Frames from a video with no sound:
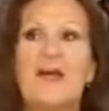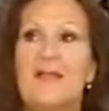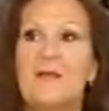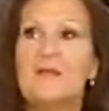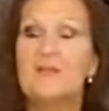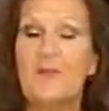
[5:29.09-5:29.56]

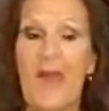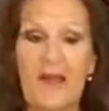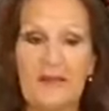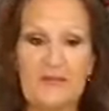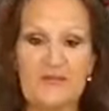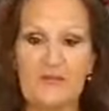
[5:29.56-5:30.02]
That was
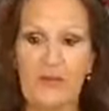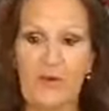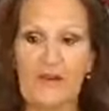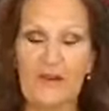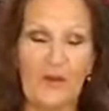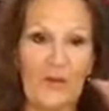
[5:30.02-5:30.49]
back
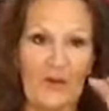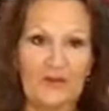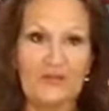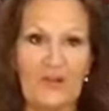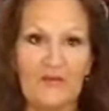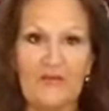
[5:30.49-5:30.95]
before, you know, our
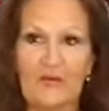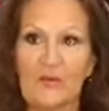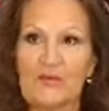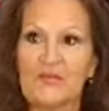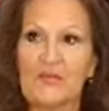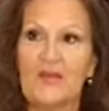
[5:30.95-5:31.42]
cell
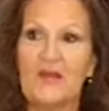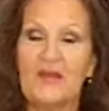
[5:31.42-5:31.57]
phones